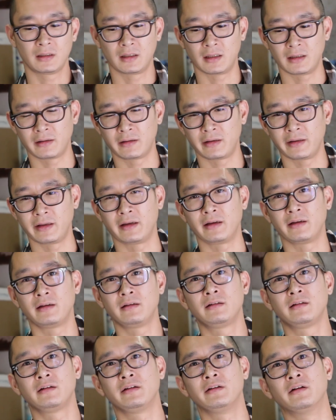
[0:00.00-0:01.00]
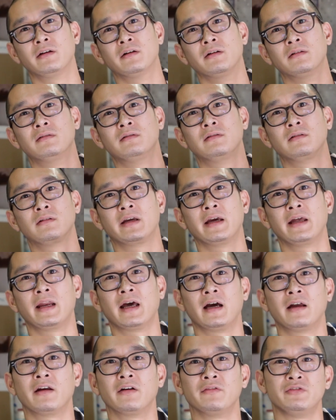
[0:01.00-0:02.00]
and they, you know, get
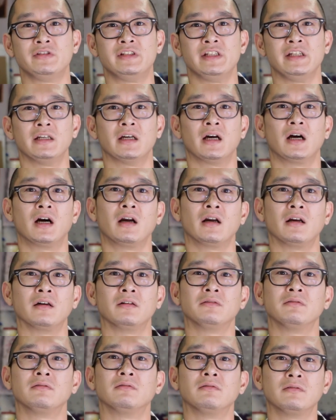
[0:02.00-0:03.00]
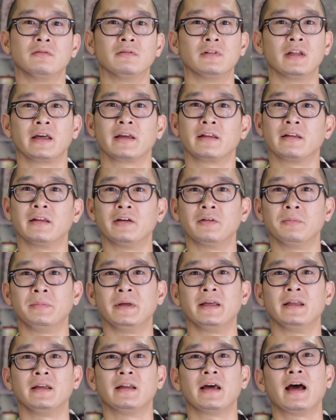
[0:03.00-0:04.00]
out of GR like a little
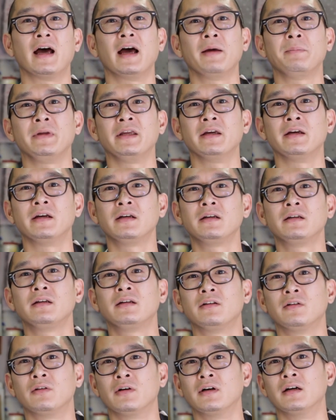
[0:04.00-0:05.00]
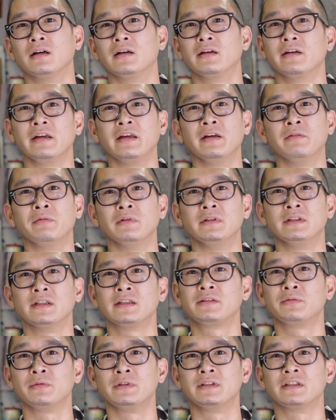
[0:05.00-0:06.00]
bit happier, or even
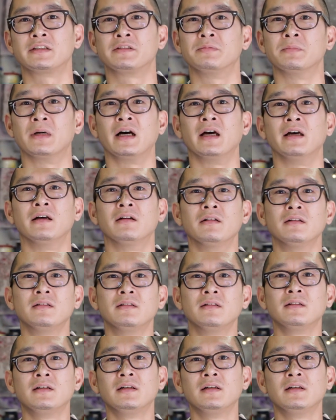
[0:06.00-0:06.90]
just with a smile,